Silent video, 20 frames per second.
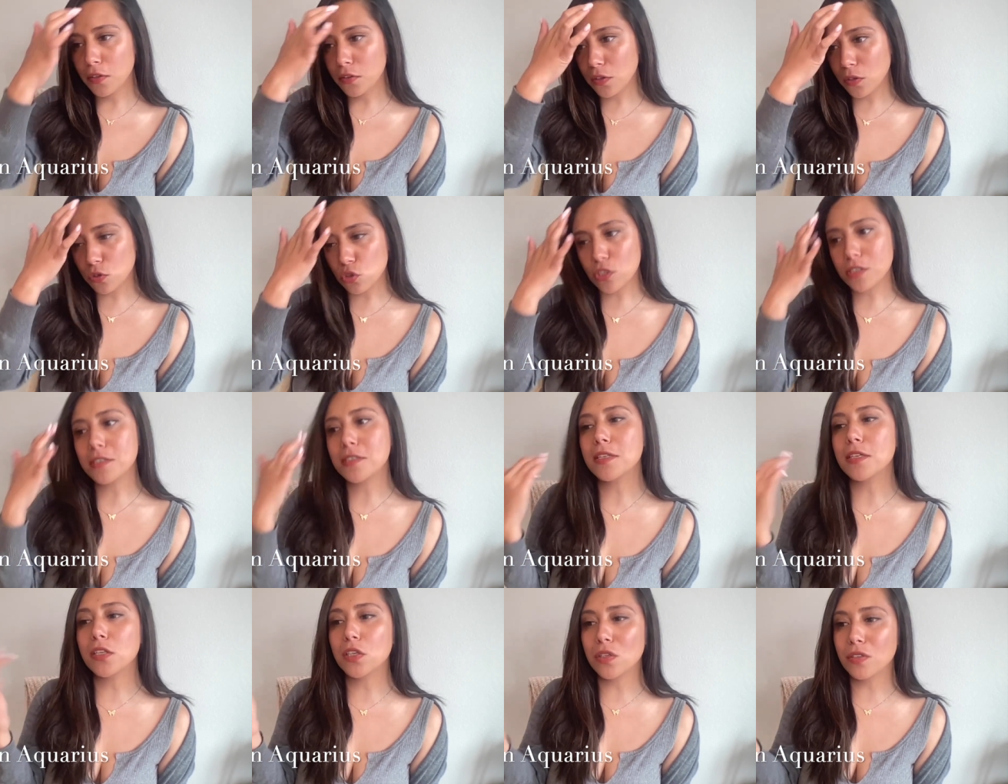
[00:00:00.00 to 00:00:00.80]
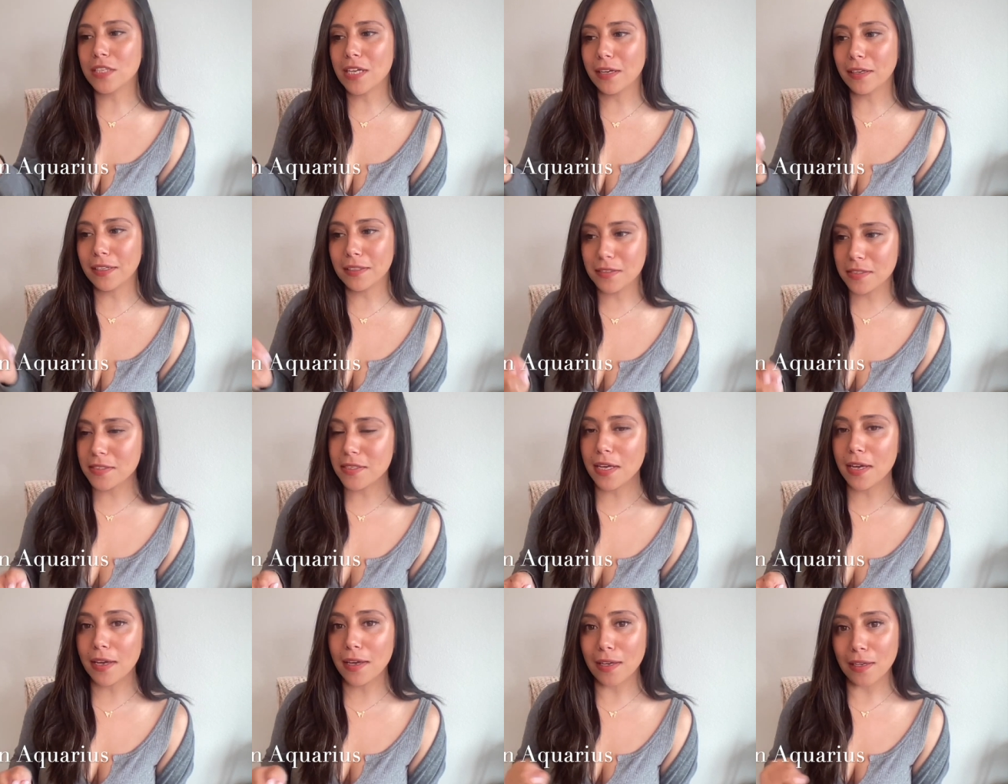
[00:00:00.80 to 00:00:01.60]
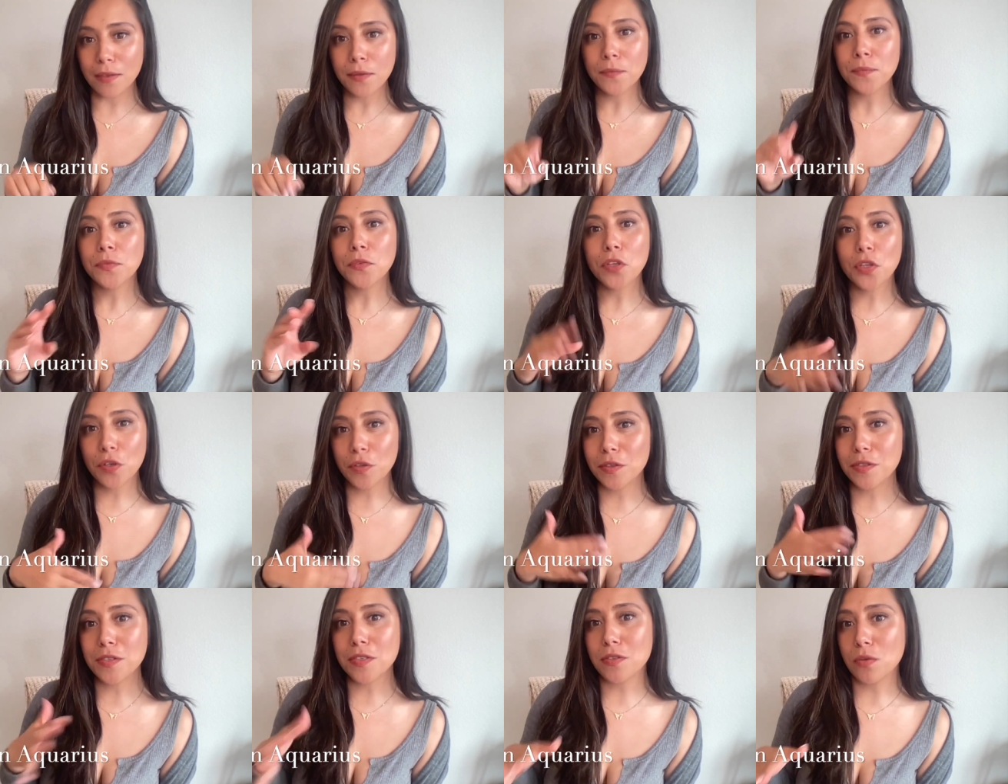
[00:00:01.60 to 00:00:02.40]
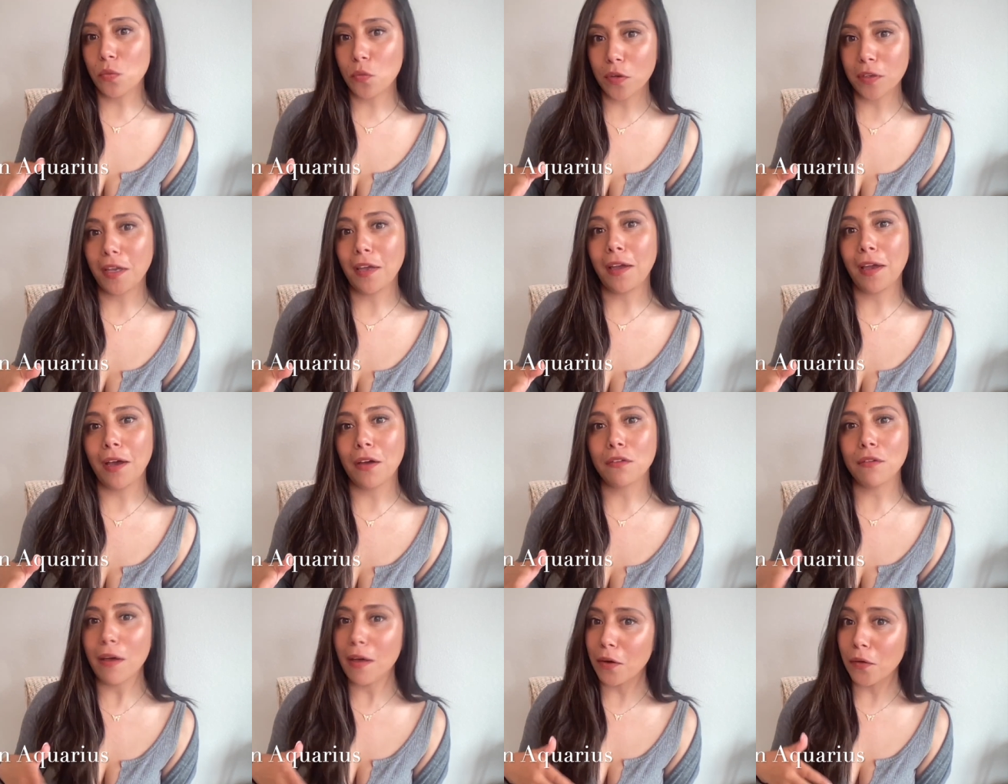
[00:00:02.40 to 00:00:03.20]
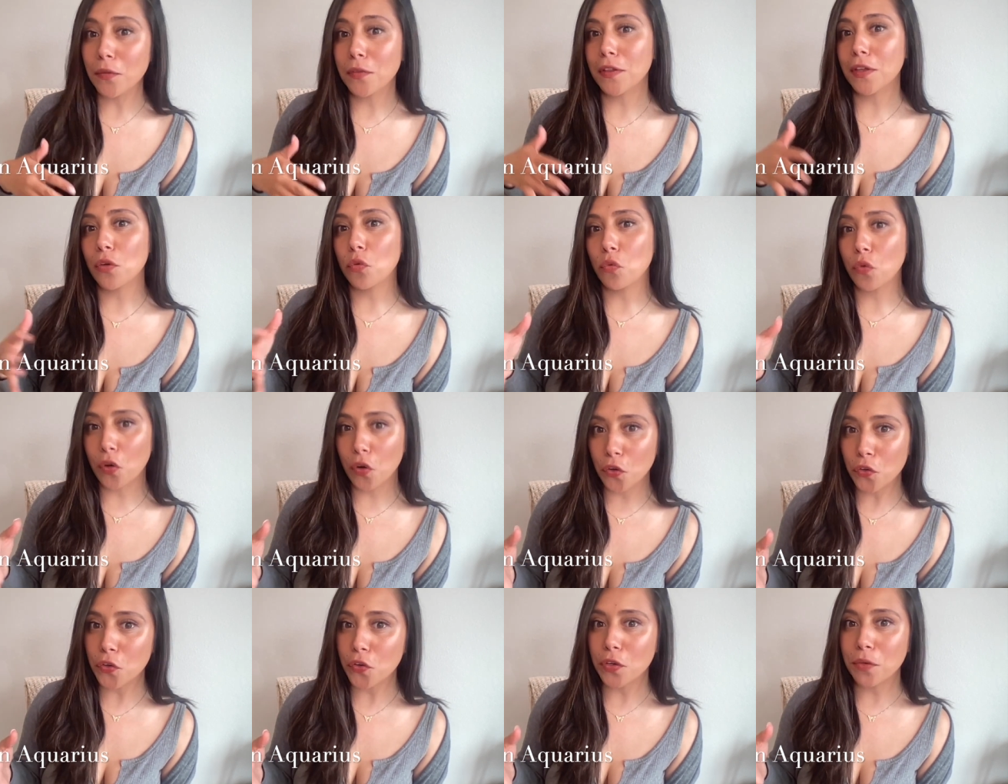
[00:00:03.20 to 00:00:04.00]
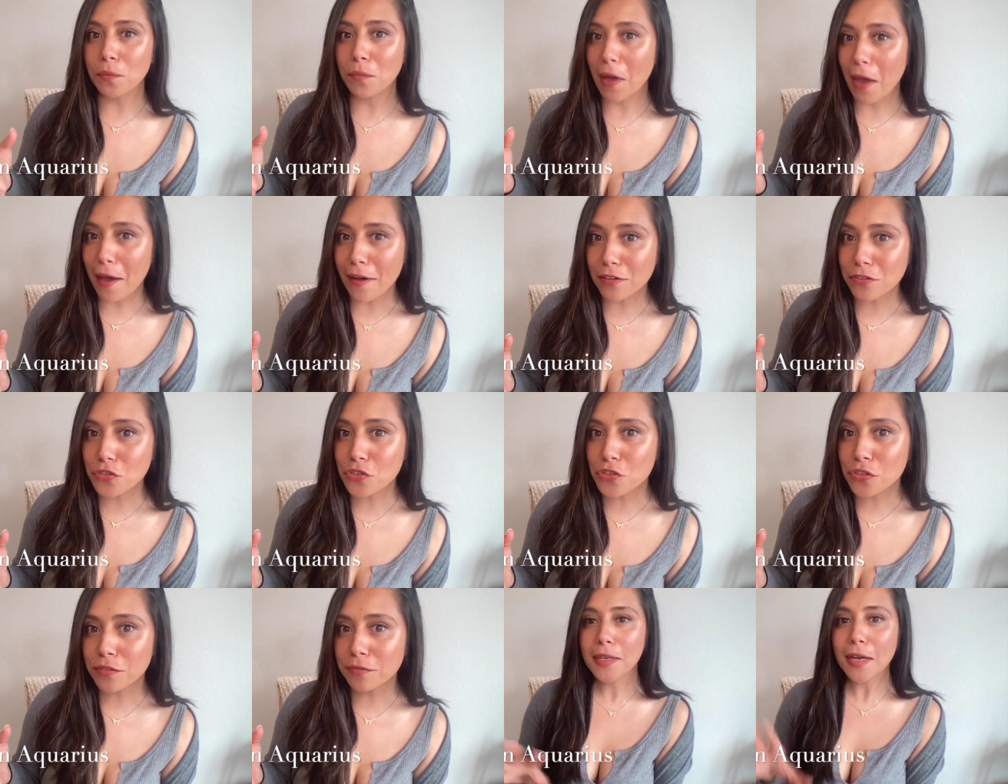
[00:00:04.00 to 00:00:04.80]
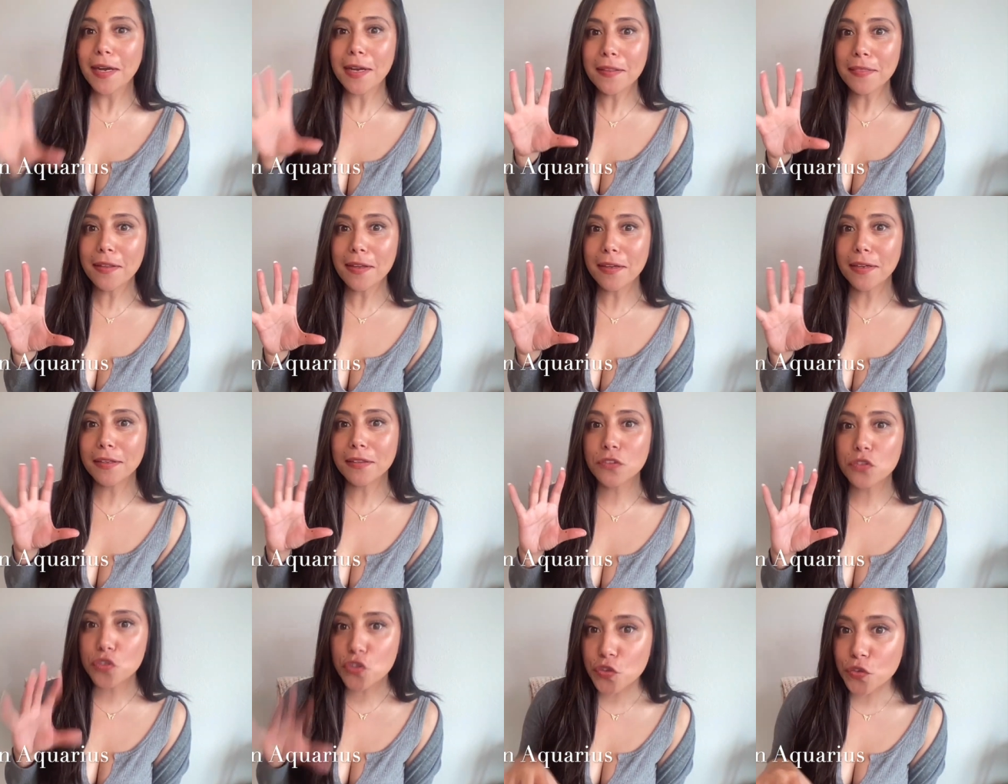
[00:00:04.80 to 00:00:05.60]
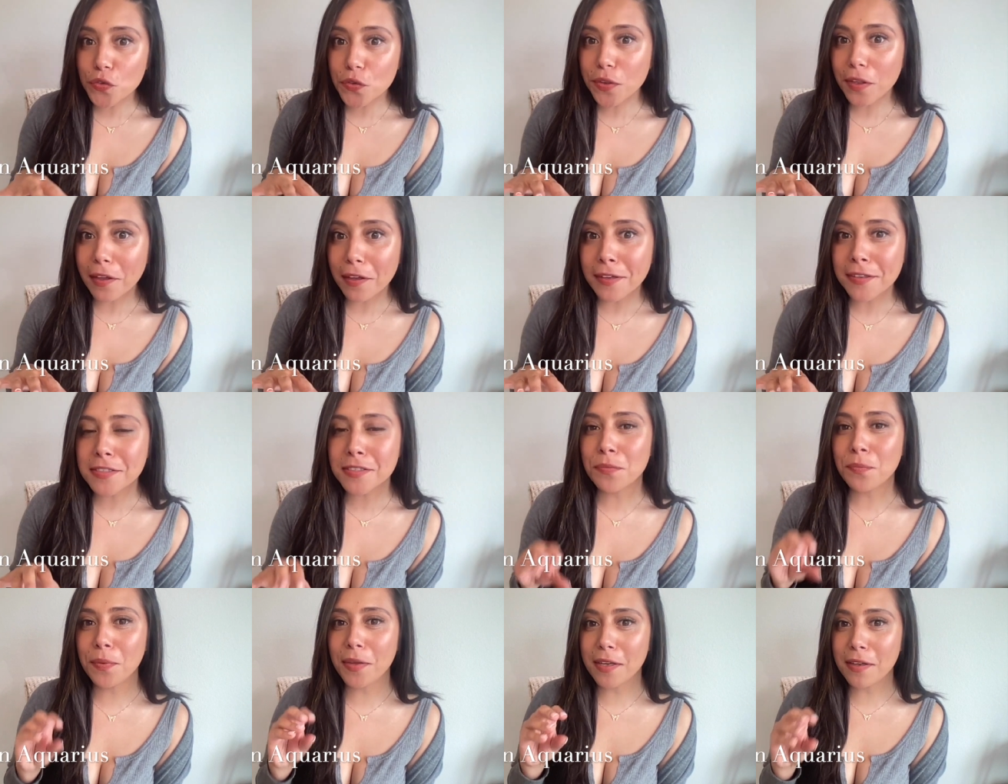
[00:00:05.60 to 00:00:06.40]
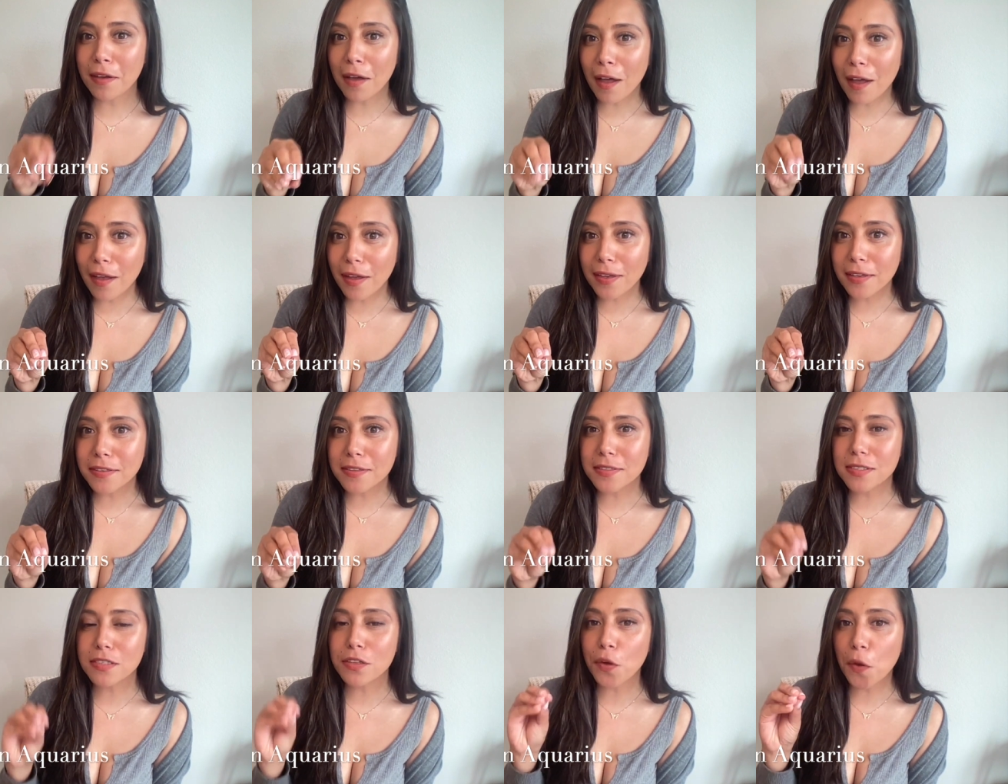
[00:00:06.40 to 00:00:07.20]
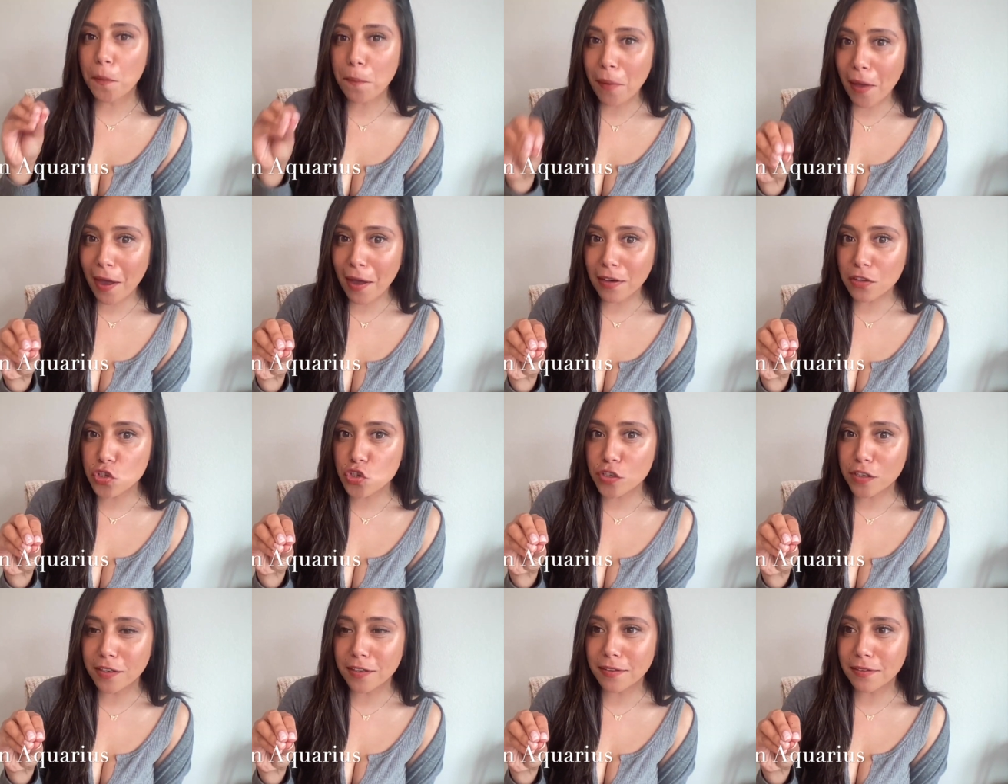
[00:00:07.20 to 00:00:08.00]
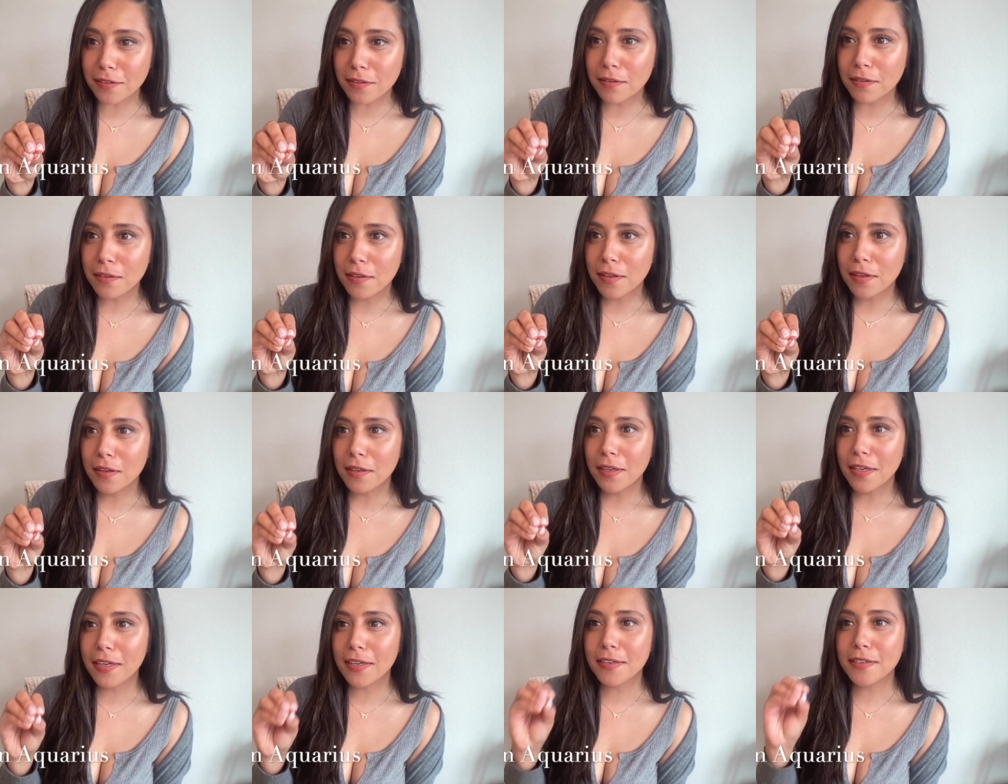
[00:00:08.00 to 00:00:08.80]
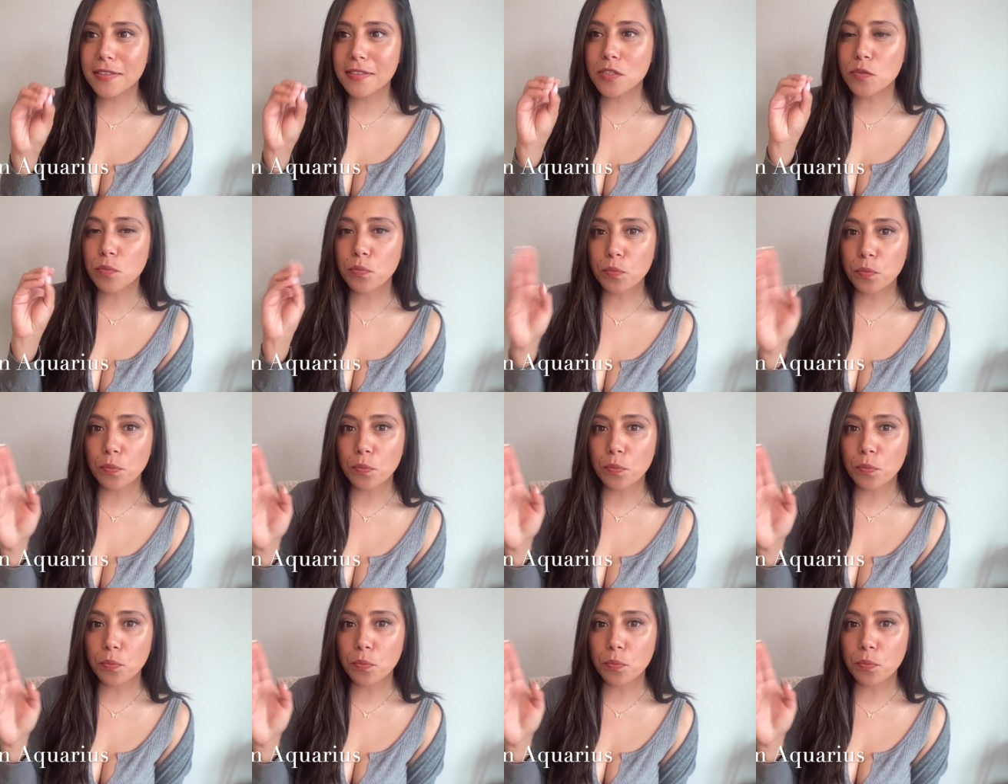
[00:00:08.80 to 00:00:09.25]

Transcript: They'll just sit you down and say, "You know, this isn't working out. I don't think we're a good match." And they can do this because their passion is